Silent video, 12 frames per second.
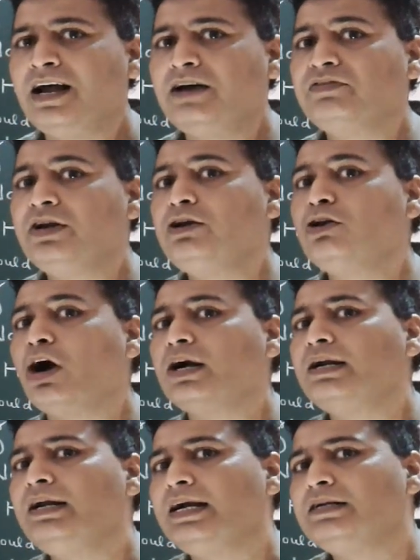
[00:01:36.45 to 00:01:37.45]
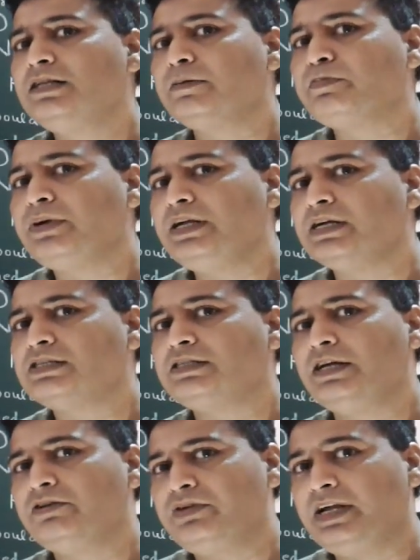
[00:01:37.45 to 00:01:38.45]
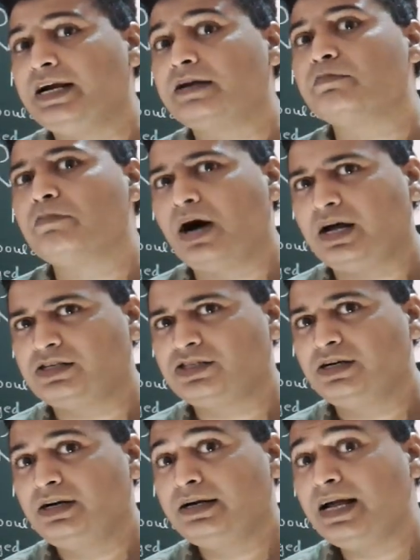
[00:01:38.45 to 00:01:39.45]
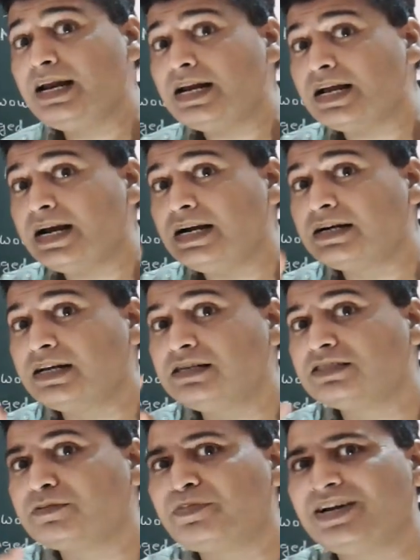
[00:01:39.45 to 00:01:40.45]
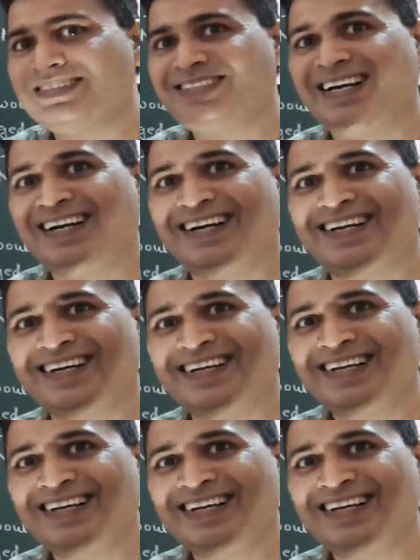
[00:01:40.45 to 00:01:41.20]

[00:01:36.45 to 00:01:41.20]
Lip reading: and will not let the pH deviate much till it is present.